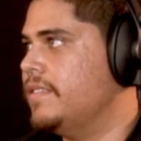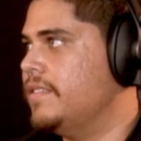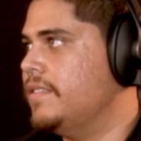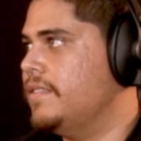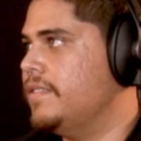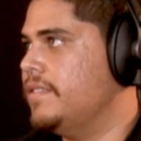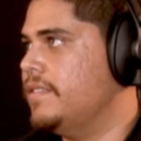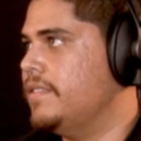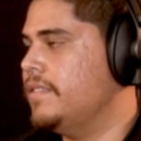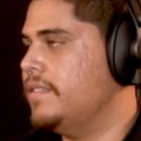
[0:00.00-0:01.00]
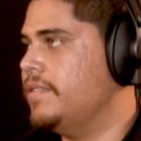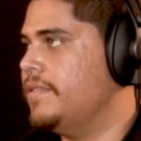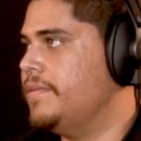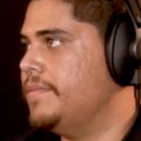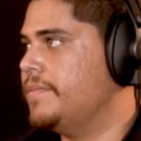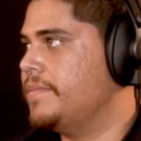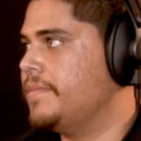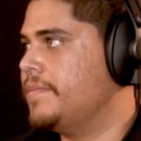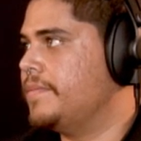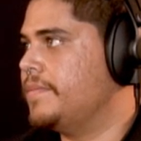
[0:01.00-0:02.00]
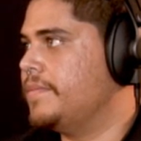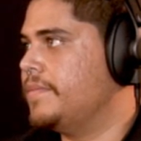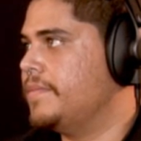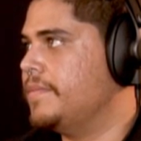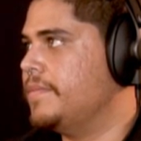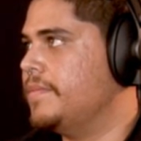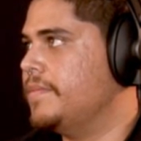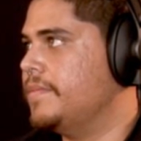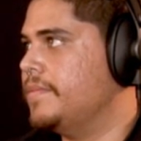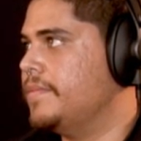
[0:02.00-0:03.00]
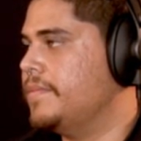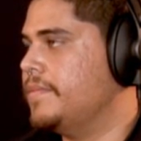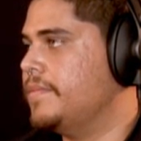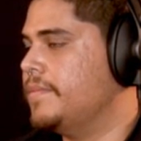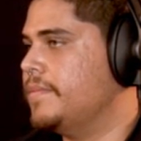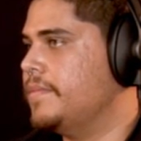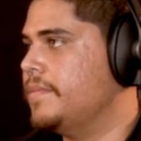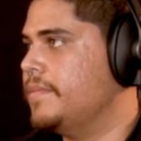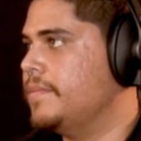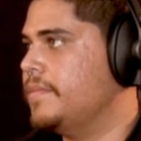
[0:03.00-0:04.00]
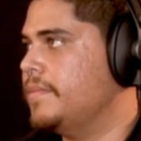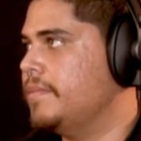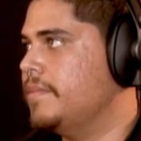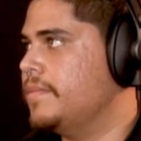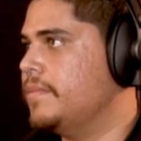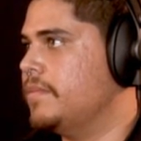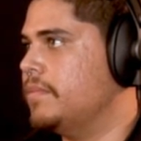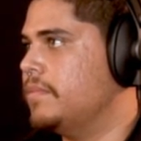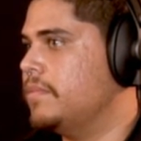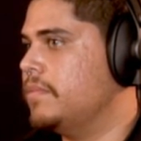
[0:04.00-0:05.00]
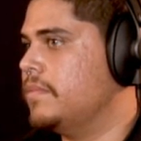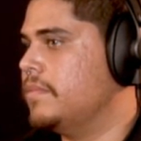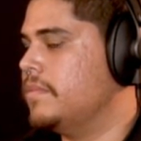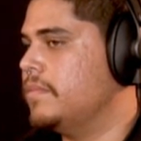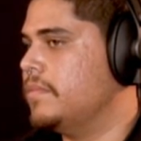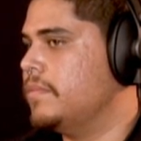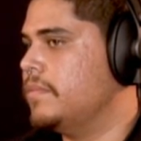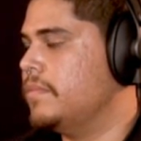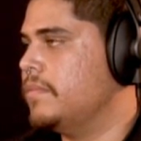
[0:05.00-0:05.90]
[no speech]